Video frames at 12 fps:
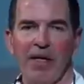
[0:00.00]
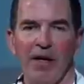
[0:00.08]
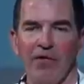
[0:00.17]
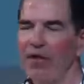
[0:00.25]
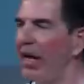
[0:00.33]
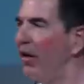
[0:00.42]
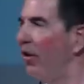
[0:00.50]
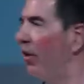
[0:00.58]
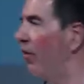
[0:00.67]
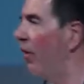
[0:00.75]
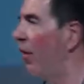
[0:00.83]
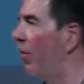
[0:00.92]
because they knew
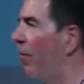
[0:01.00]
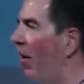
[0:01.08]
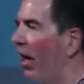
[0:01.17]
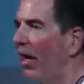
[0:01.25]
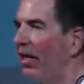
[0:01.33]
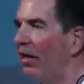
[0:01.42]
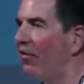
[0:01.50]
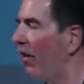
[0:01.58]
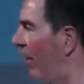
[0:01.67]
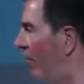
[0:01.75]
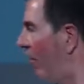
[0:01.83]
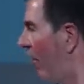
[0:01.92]
you should have been making these
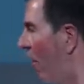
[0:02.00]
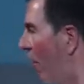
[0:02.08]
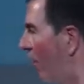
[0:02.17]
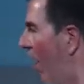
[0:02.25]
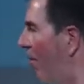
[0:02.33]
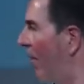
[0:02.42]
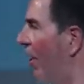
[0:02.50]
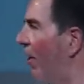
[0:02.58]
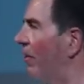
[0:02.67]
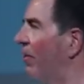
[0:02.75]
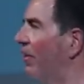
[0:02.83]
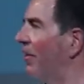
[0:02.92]
changes a long time
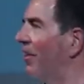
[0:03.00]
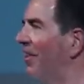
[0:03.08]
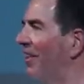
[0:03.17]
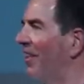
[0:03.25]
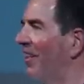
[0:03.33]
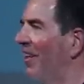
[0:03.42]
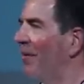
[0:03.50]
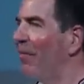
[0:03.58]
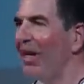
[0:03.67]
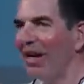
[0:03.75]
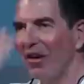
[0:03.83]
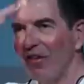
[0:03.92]
ago
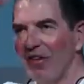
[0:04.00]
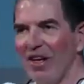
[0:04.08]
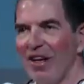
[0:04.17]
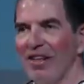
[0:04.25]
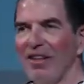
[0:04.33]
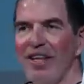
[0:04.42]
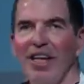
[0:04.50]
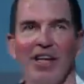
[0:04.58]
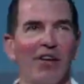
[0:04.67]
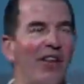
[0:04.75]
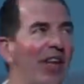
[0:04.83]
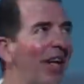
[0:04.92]
because of the
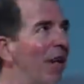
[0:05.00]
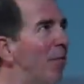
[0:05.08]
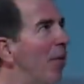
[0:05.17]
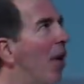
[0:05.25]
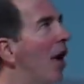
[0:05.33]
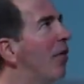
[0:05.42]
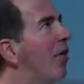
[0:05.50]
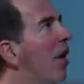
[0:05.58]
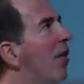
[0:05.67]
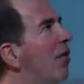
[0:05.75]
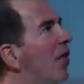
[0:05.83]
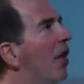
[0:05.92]
linear thinking
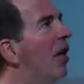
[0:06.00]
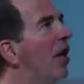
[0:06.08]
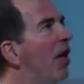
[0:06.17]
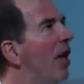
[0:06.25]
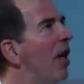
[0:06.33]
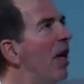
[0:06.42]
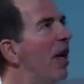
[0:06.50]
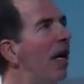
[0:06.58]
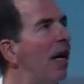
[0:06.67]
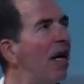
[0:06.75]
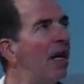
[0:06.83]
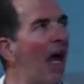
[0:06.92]
process.
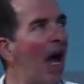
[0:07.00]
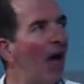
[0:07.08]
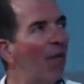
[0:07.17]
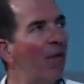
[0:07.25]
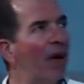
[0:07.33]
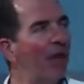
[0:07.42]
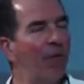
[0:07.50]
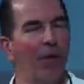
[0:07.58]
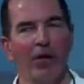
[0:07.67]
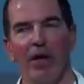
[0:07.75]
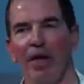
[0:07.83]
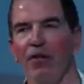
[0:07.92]
In our way of
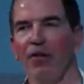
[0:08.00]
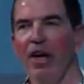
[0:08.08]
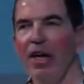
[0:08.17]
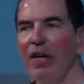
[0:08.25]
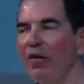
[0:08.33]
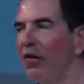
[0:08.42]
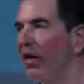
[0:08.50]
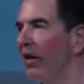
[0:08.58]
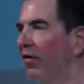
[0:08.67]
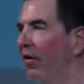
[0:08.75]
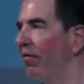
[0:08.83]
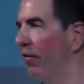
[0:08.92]
working, change
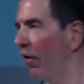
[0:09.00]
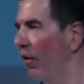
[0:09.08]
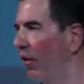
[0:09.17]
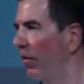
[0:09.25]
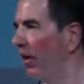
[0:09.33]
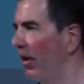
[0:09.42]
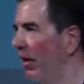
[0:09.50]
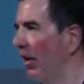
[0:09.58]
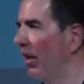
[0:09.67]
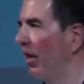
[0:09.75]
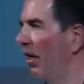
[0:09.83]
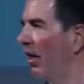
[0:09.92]
is a verb
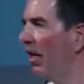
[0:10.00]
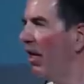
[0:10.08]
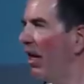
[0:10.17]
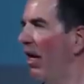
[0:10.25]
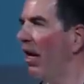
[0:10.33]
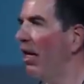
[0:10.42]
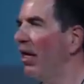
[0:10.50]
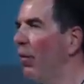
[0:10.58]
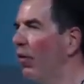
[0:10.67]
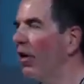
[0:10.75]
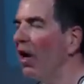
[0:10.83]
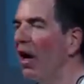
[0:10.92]
in that we're